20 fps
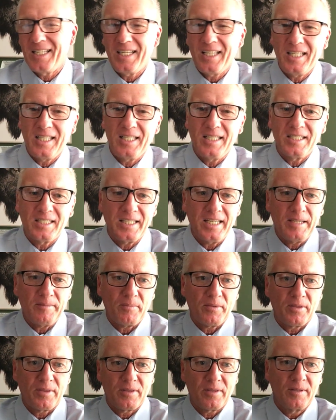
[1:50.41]

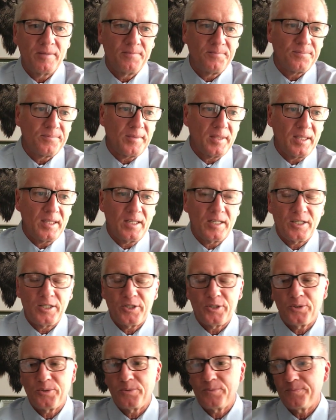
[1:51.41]
in-depth, you
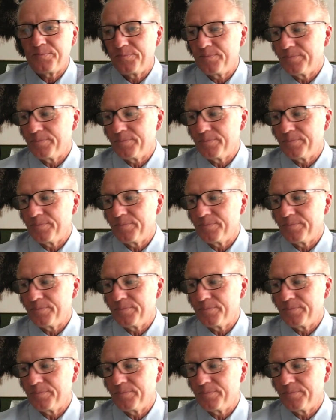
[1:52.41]
know,